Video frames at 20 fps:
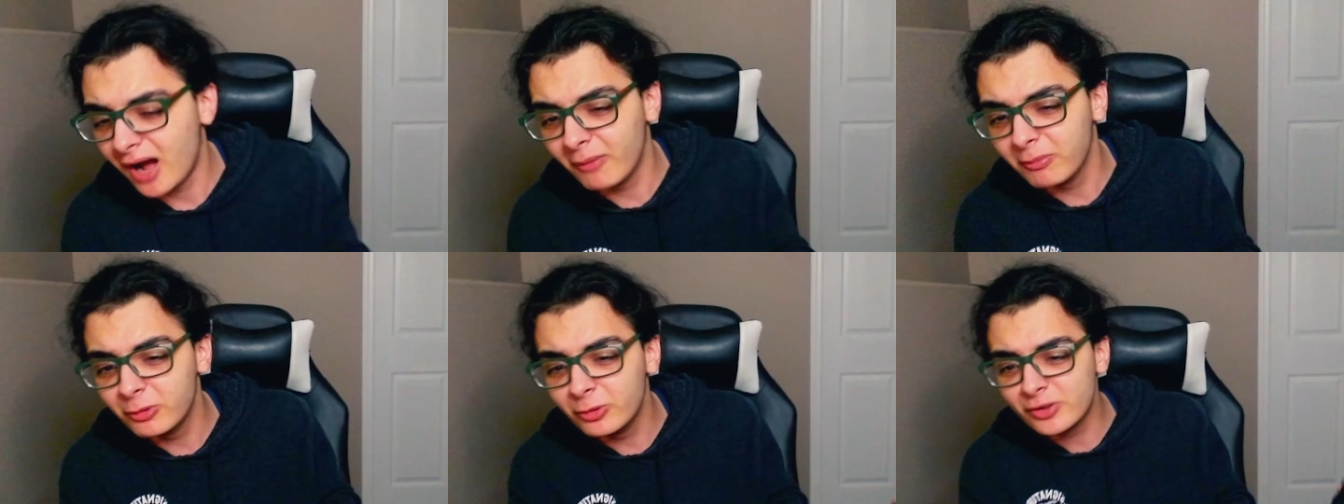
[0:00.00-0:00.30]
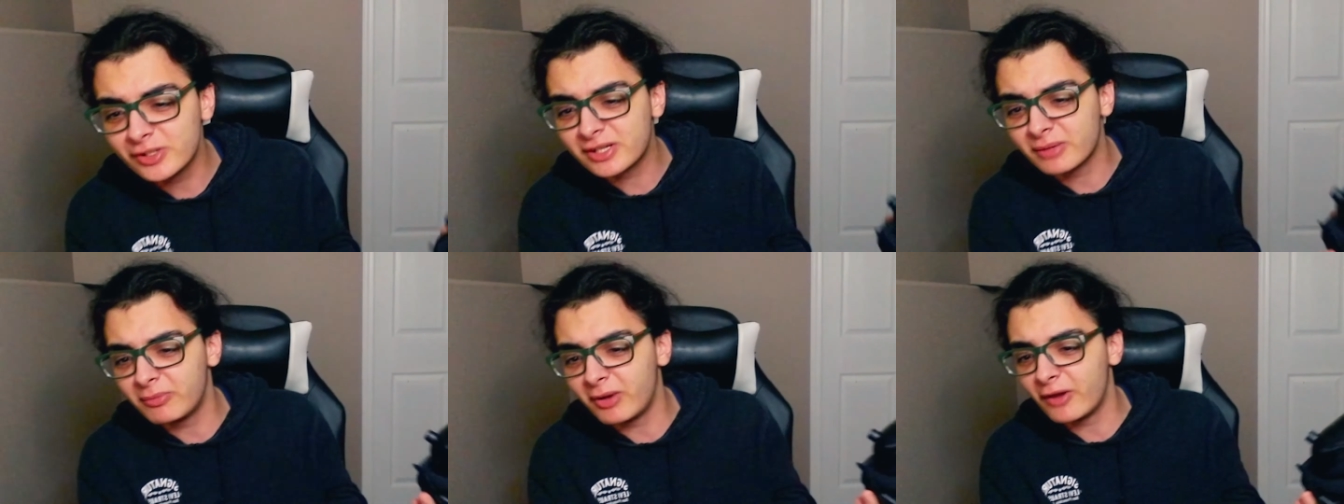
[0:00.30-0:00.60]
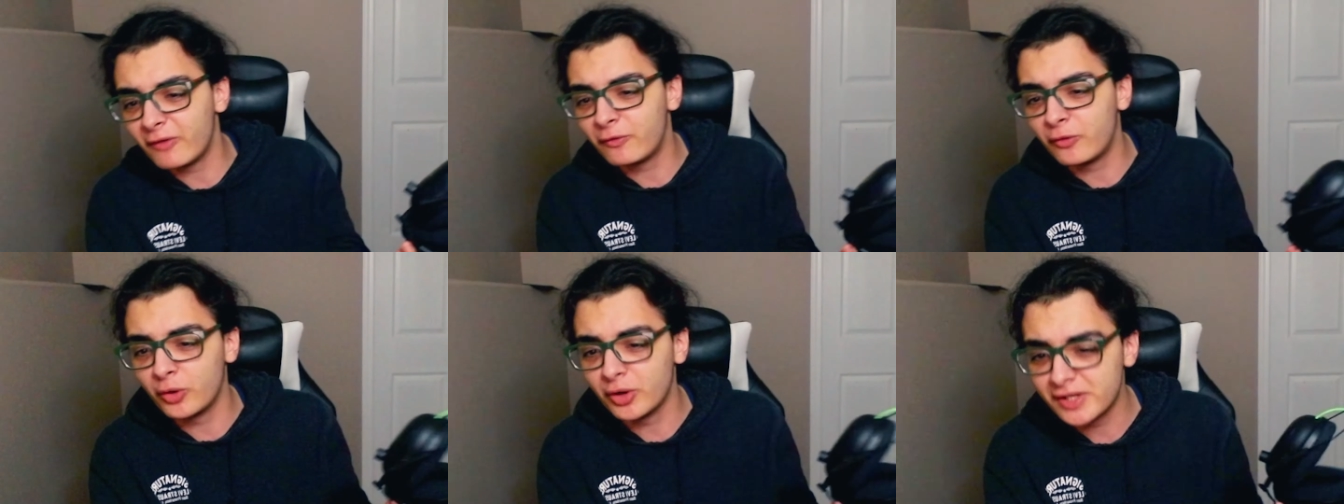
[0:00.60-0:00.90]
I'm losing
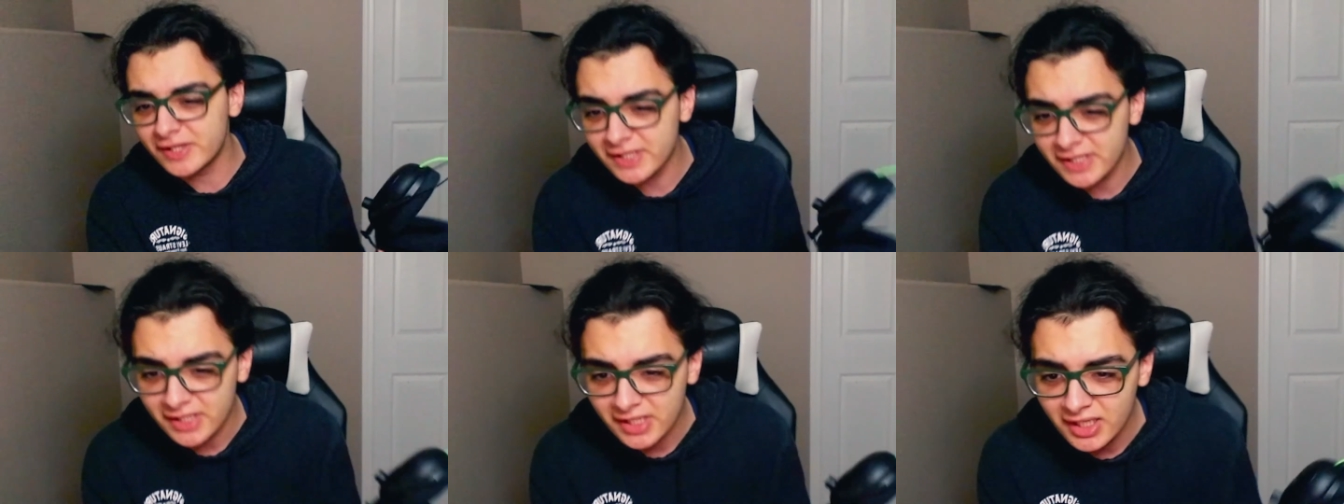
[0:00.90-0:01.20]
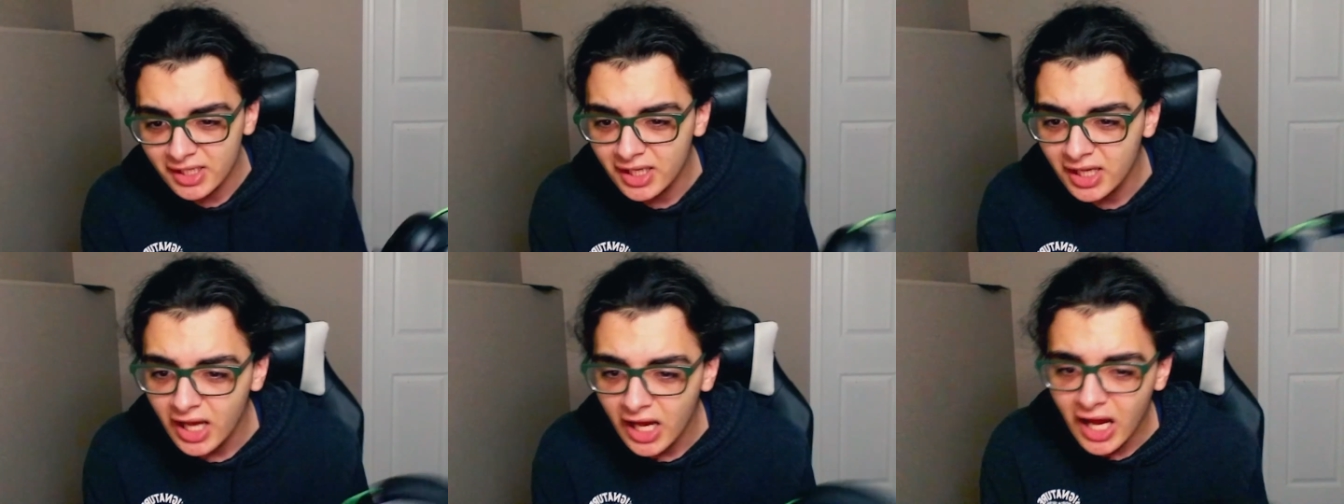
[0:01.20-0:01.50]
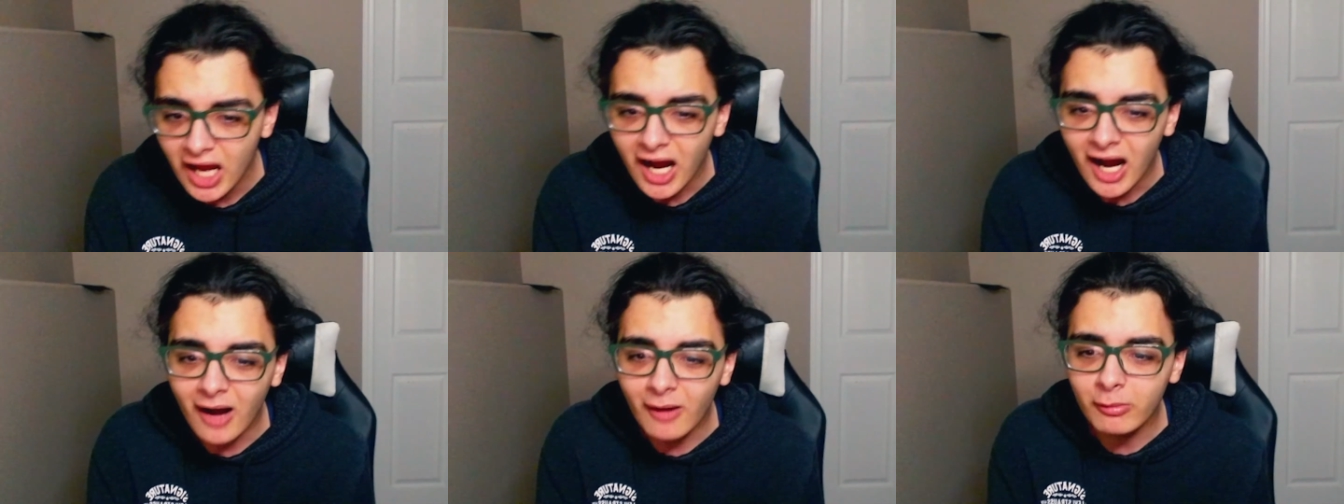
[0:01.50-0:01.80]
my voice.
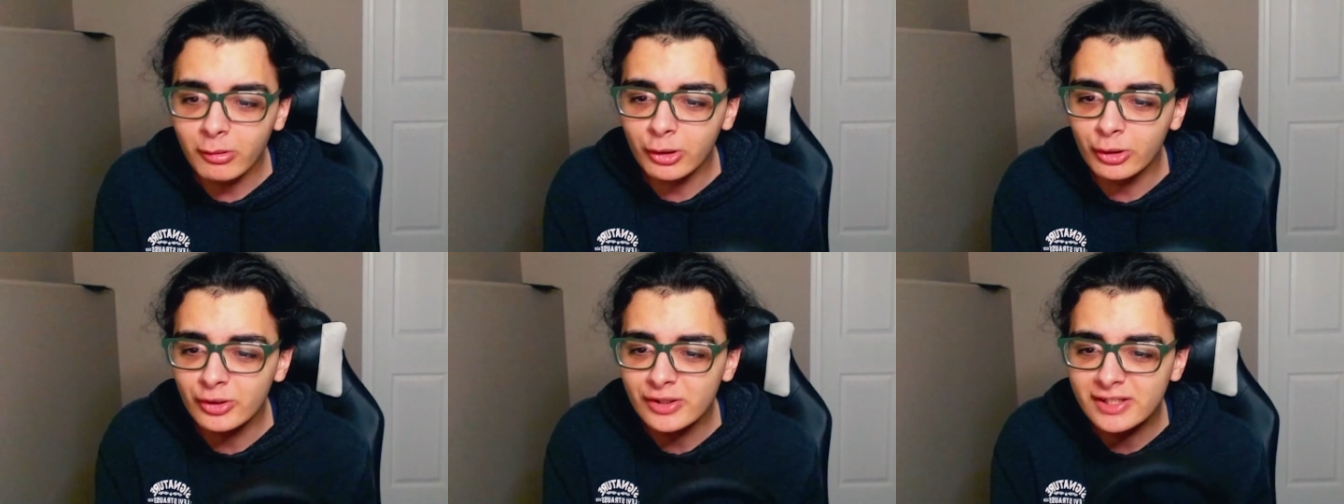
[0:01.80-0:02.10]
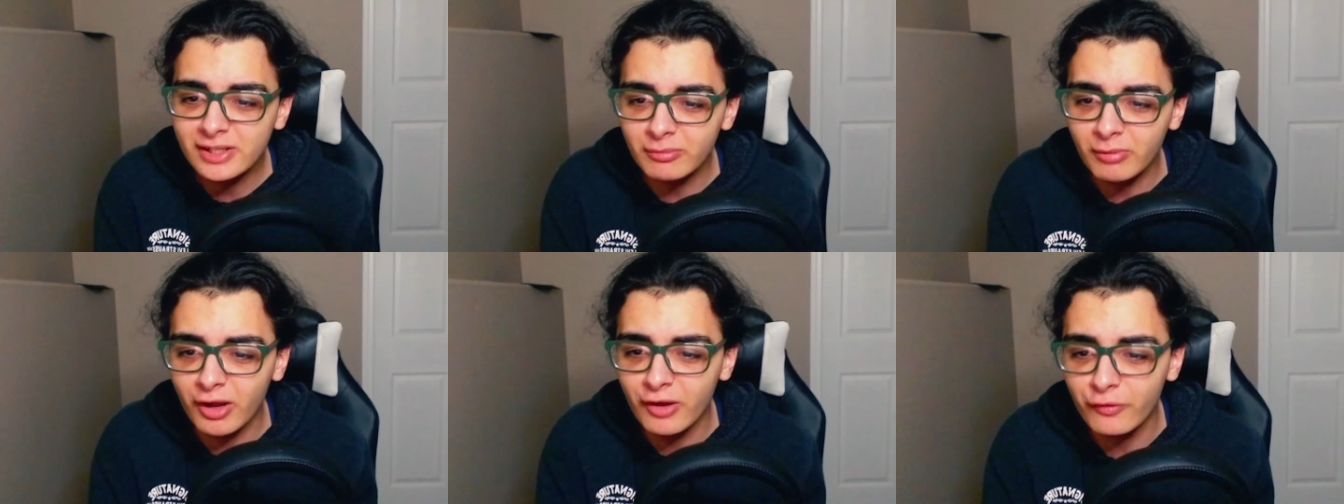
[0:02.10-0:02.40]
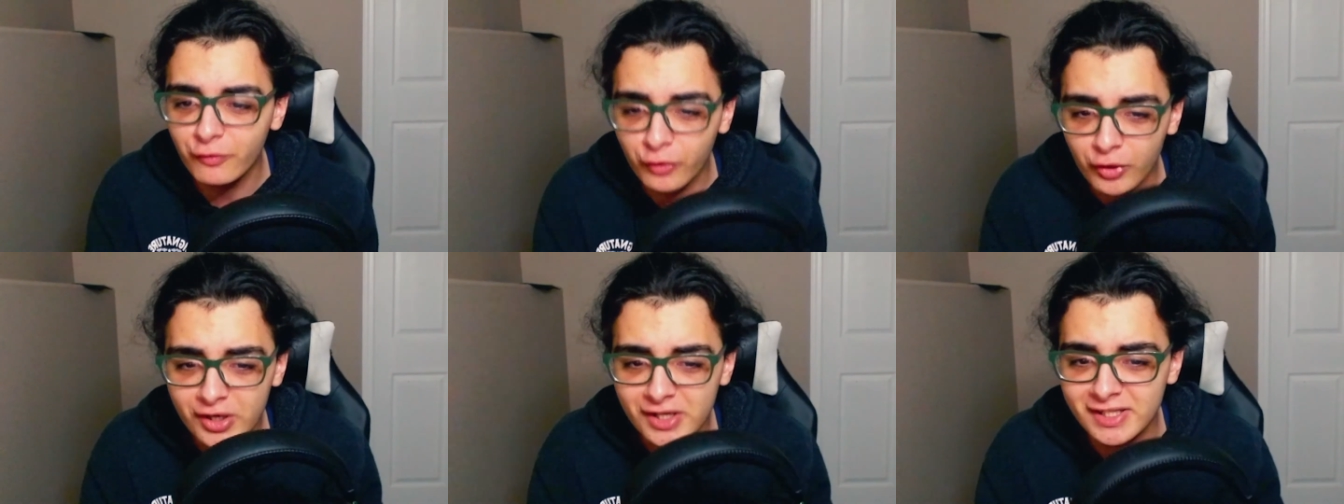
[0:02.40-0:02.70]
I'm losing my
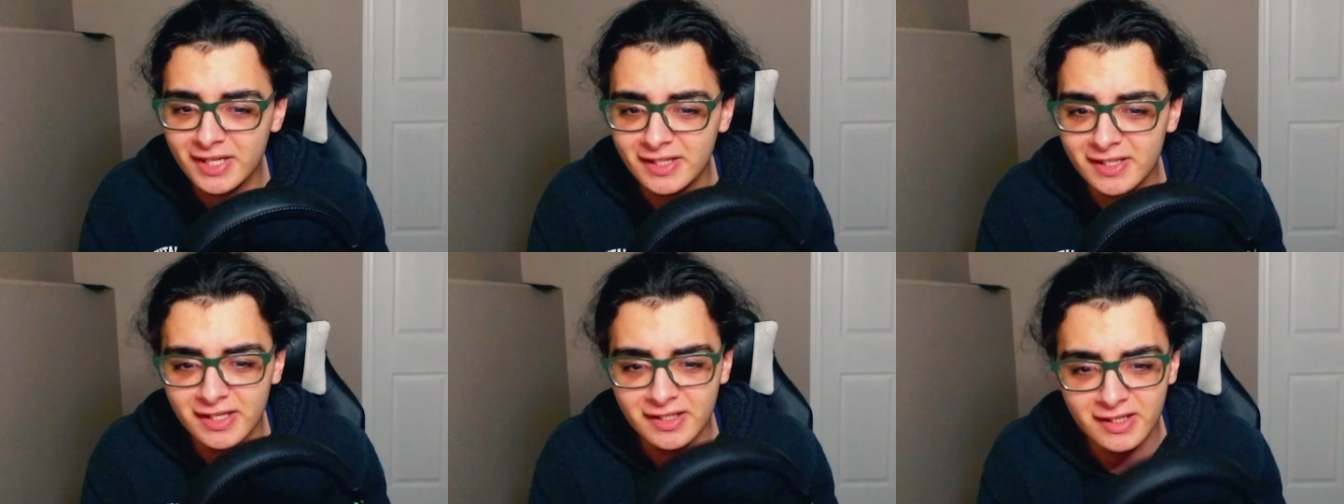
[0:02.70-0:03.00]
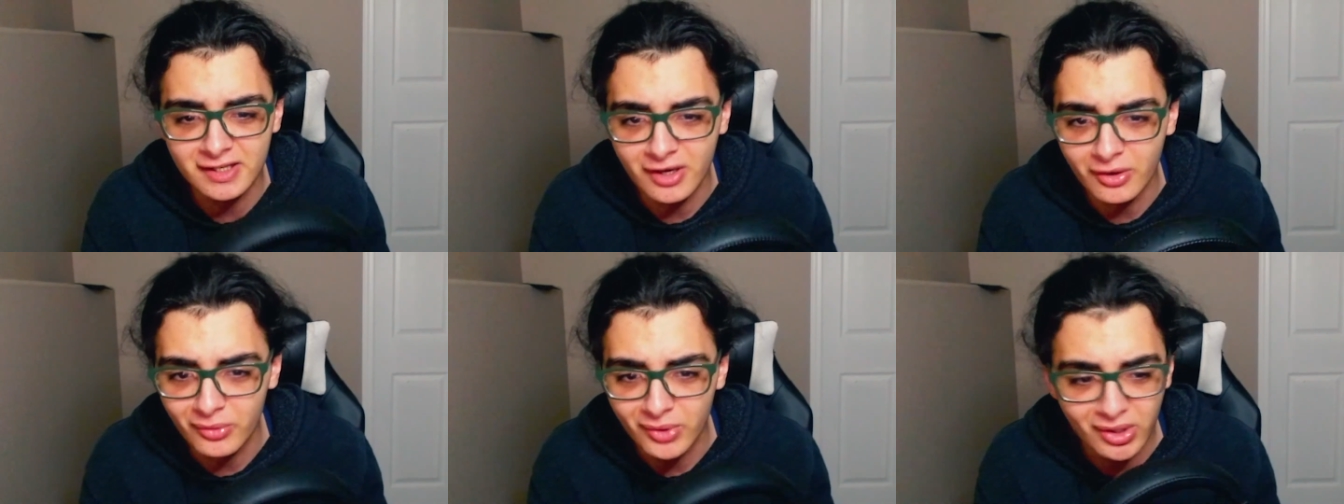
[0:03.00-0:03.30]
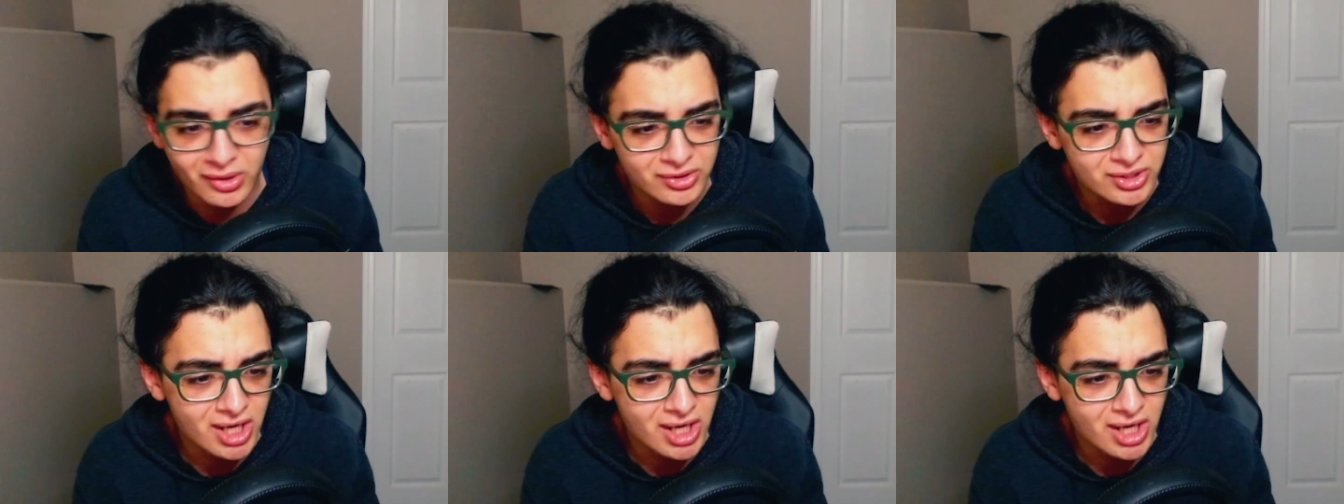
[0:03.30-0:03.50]
voice. This isn't a real